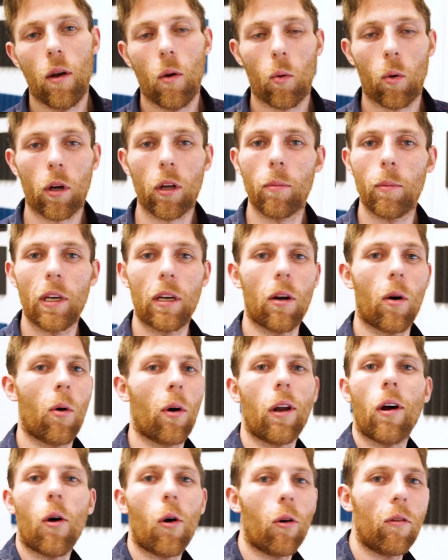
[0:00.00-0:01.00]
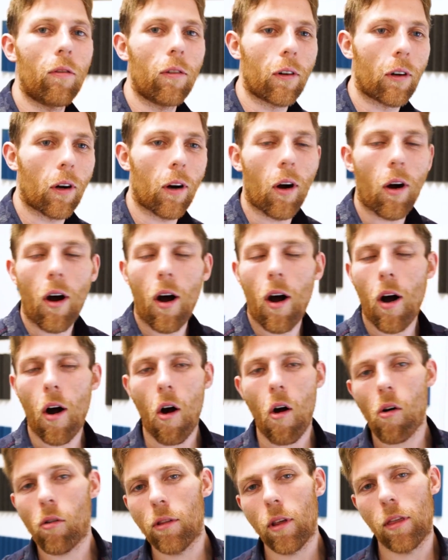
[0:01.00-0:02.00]
We're going to be going over
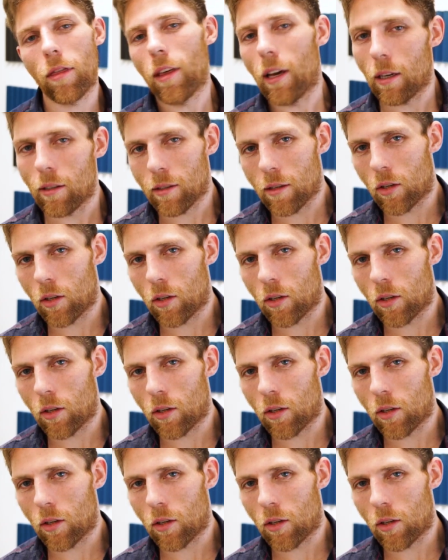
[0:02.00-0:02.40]
all the things